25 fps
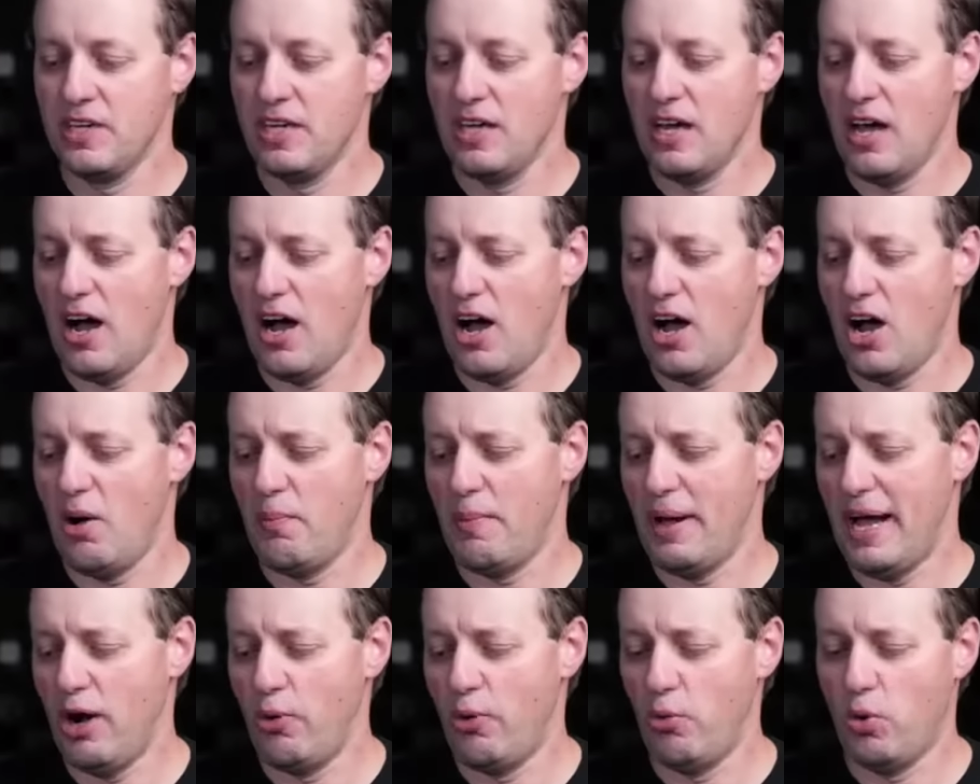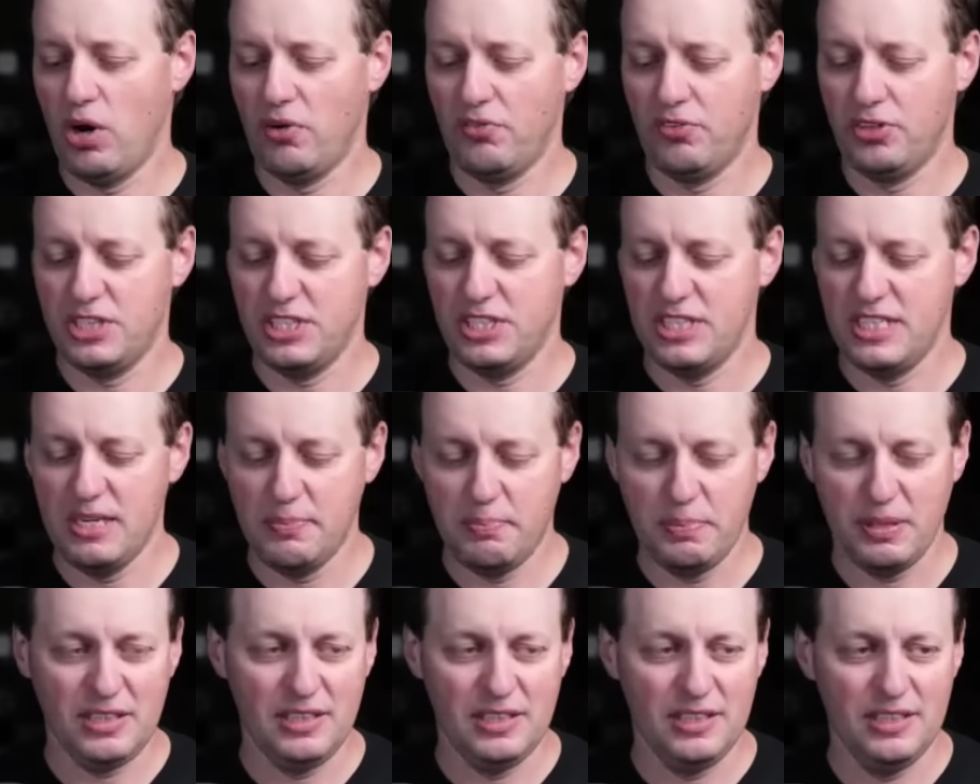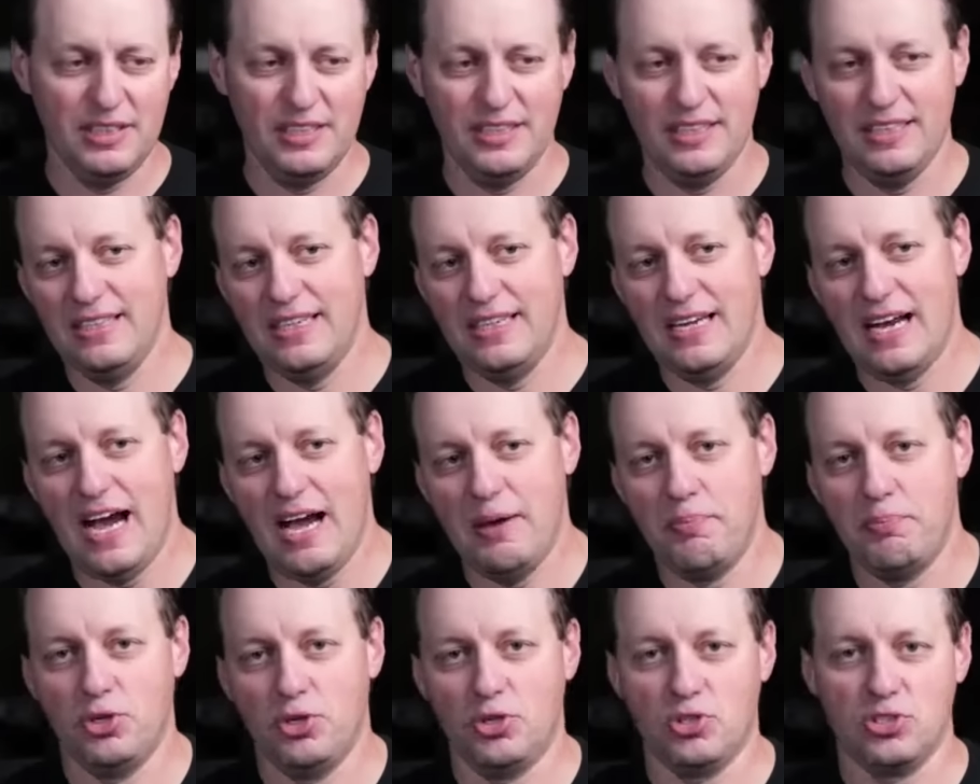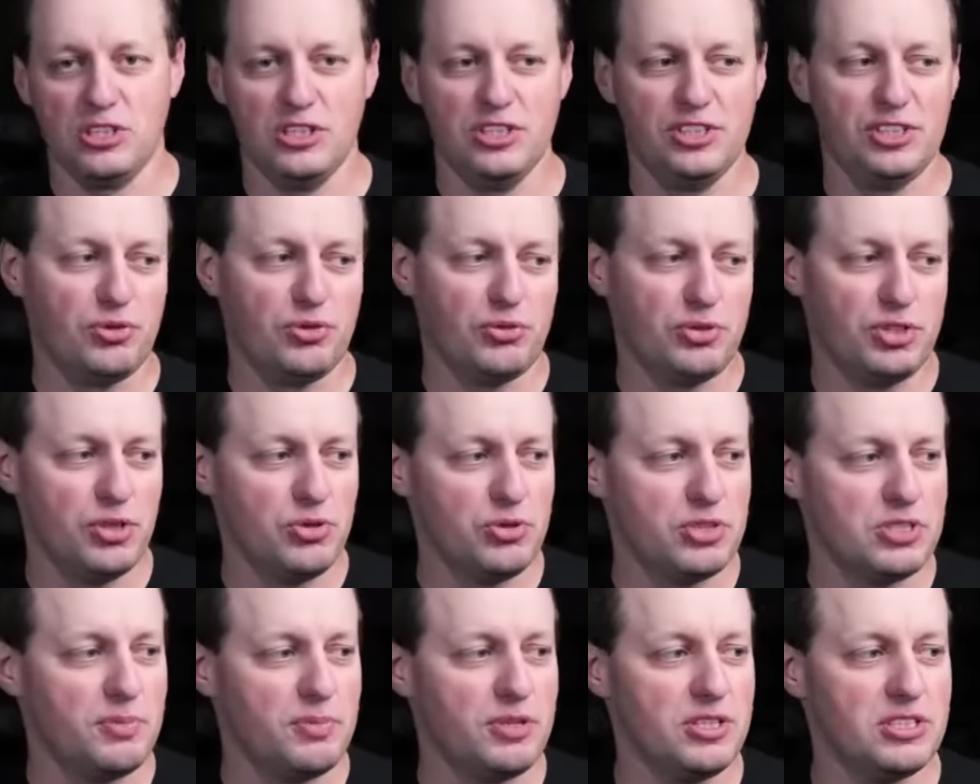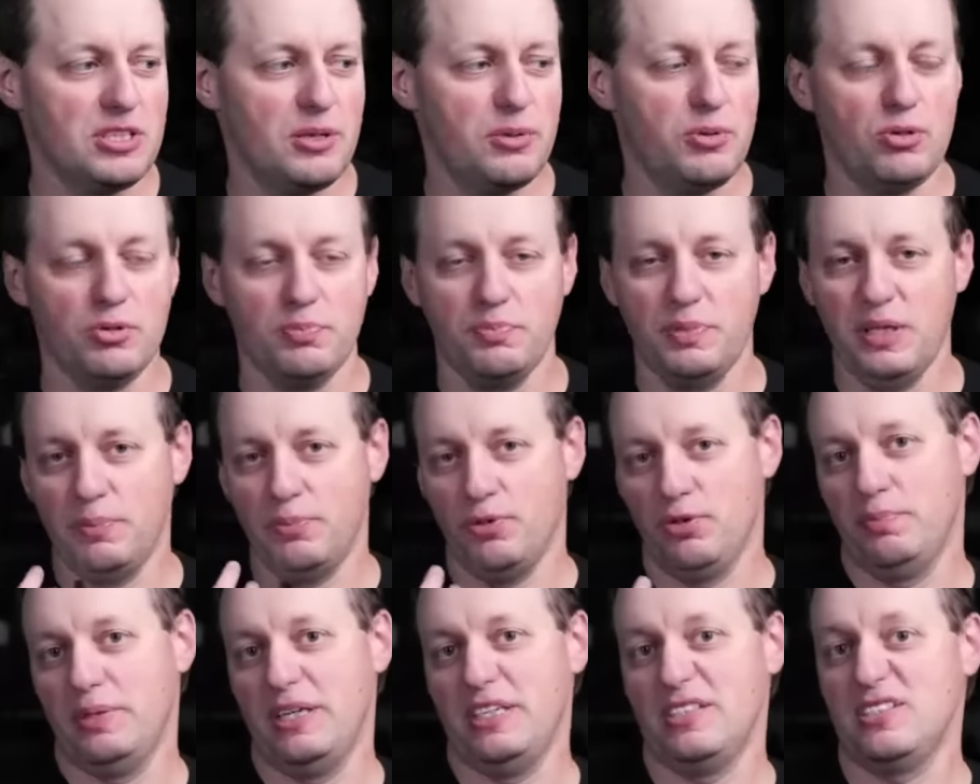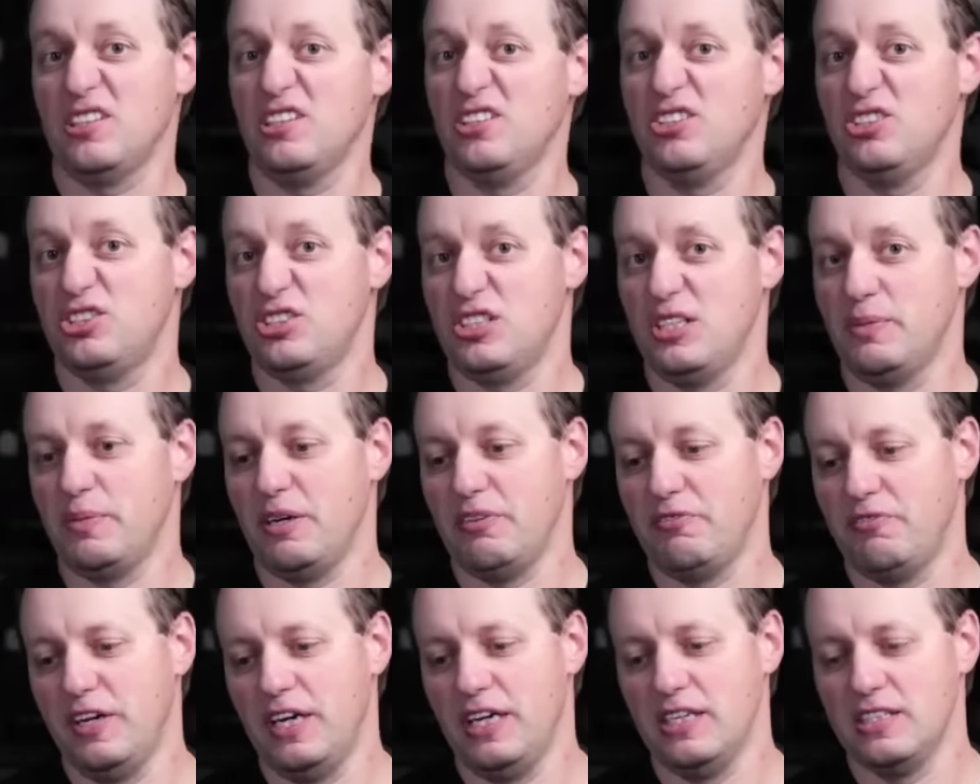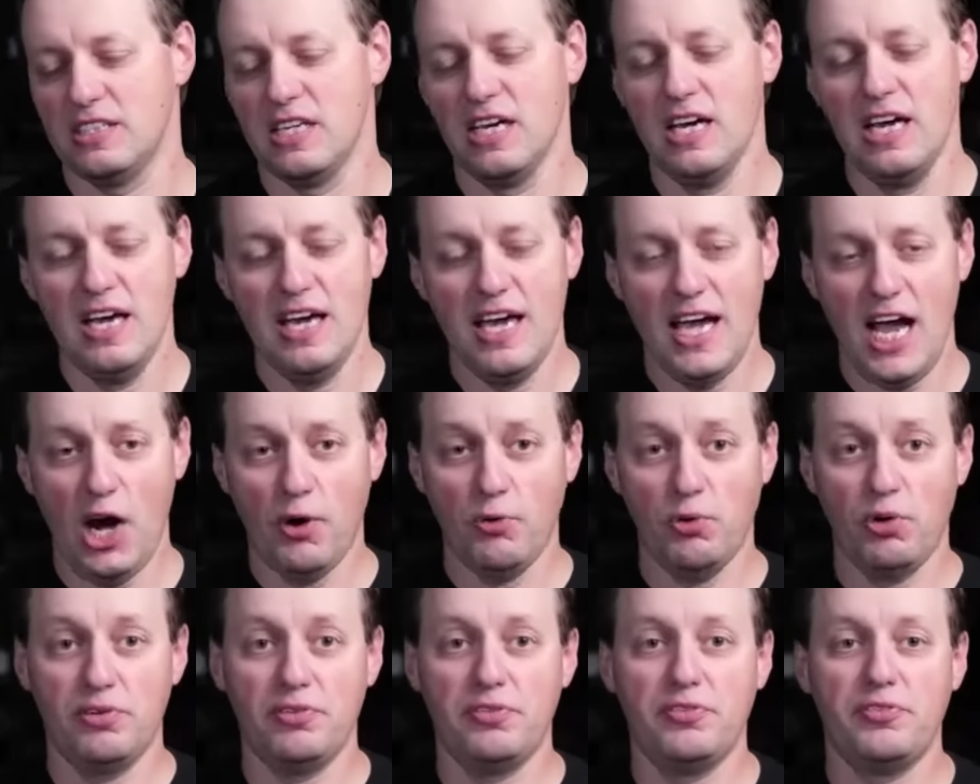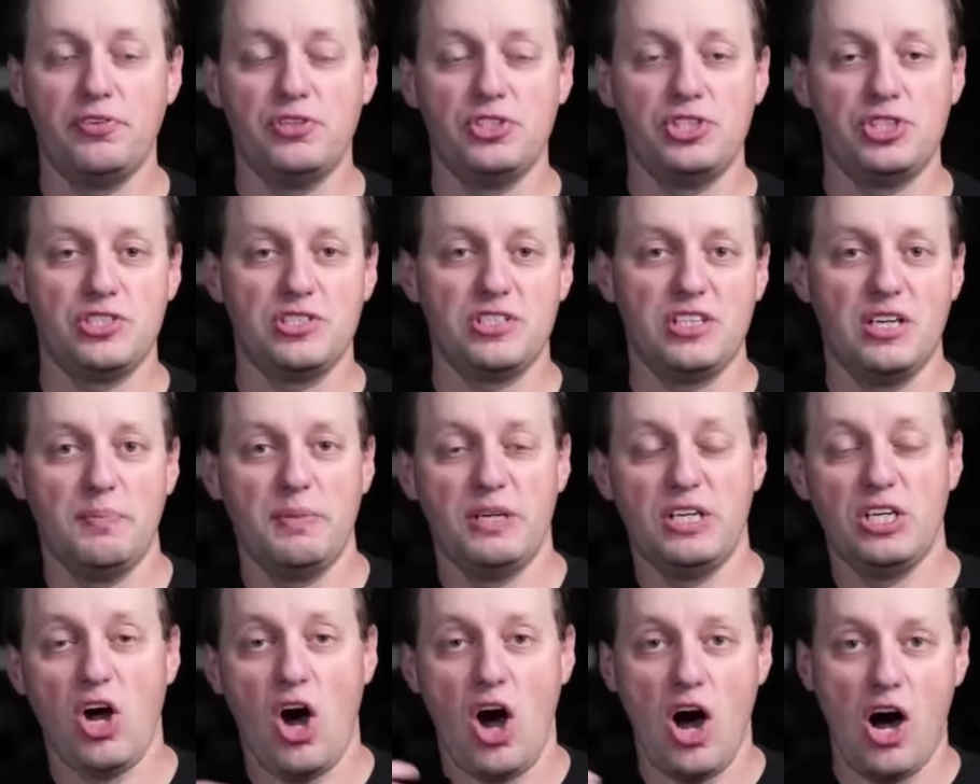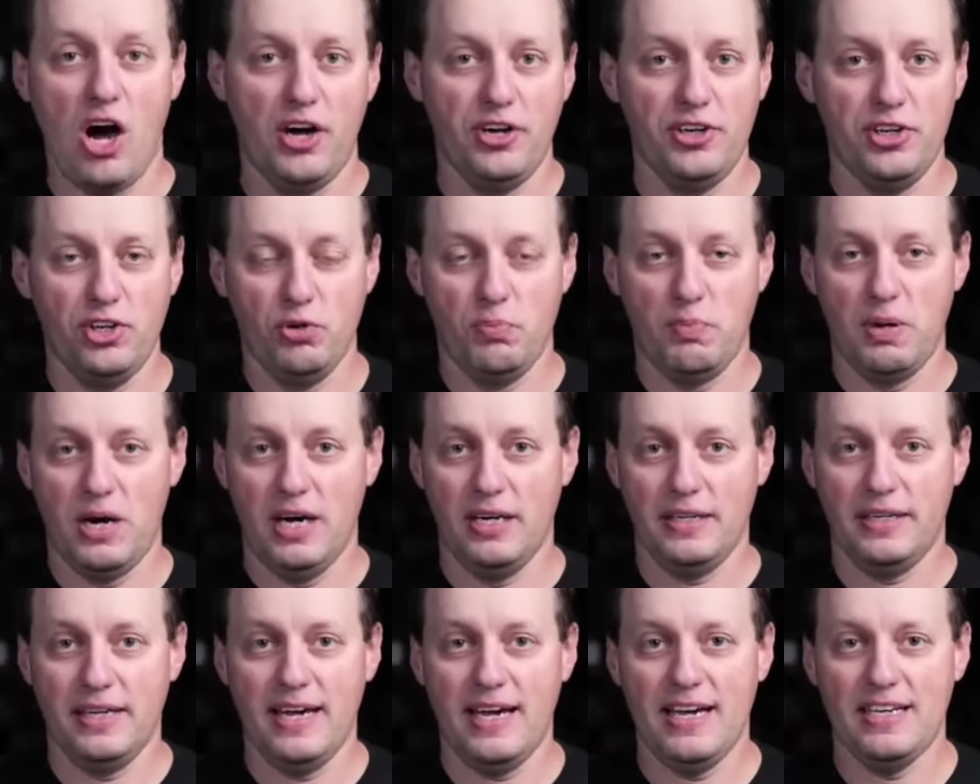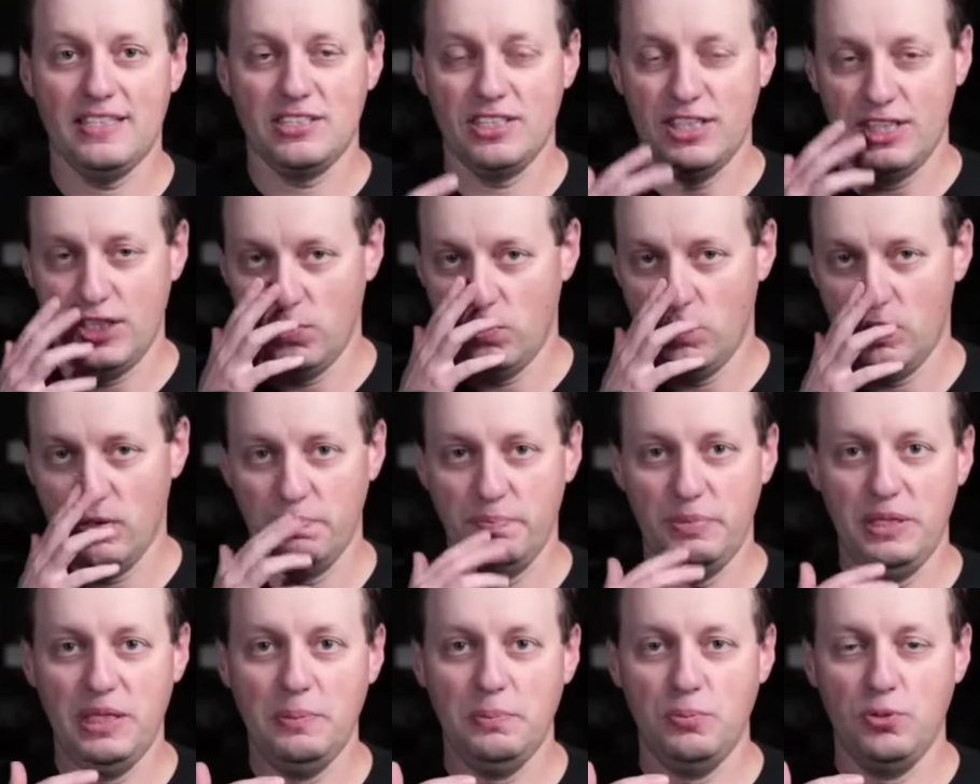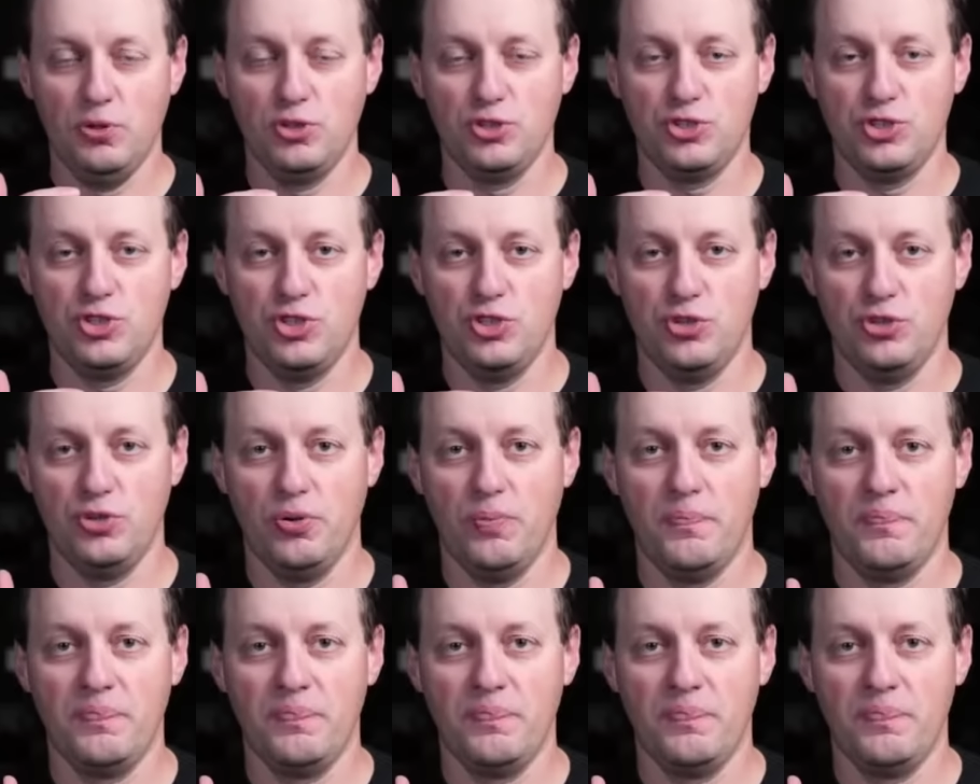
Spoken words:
However, typically I personally don't use it because I want people basically to see my face. However, if it's just going to be an audio podcast and you want people to